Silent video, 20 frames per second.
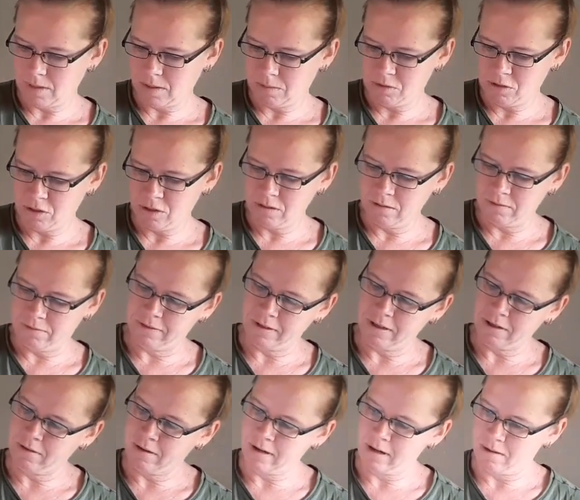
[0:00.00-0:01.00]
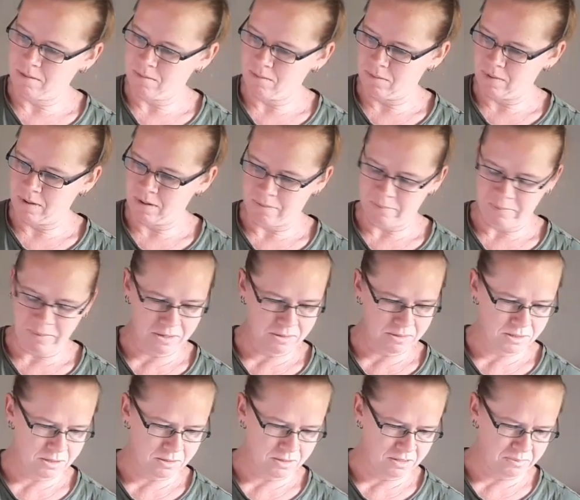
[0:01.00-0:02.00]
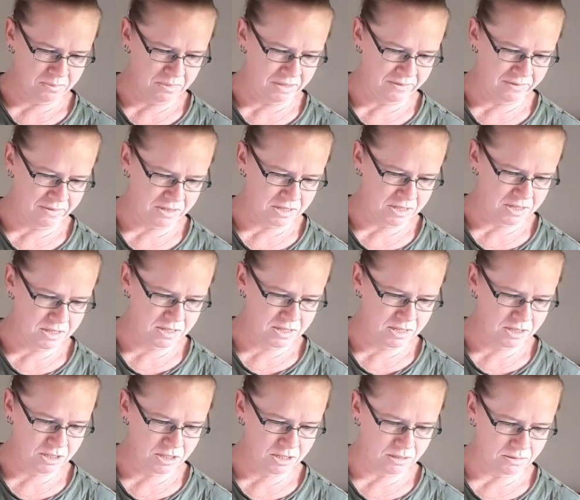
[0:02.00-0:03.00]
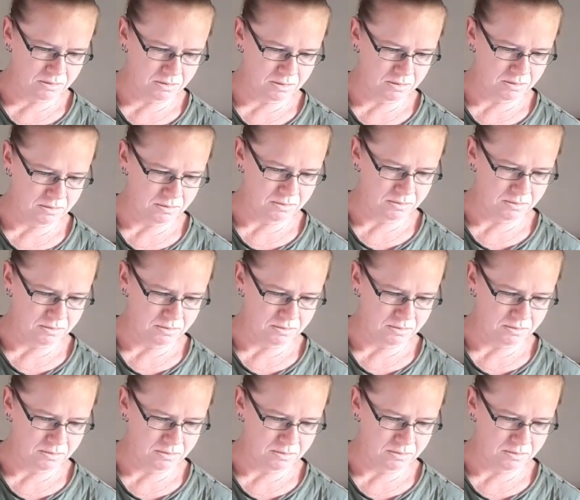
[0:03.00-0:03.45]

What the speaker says: I'm trying to figure out whereabouts I am even stitching on it.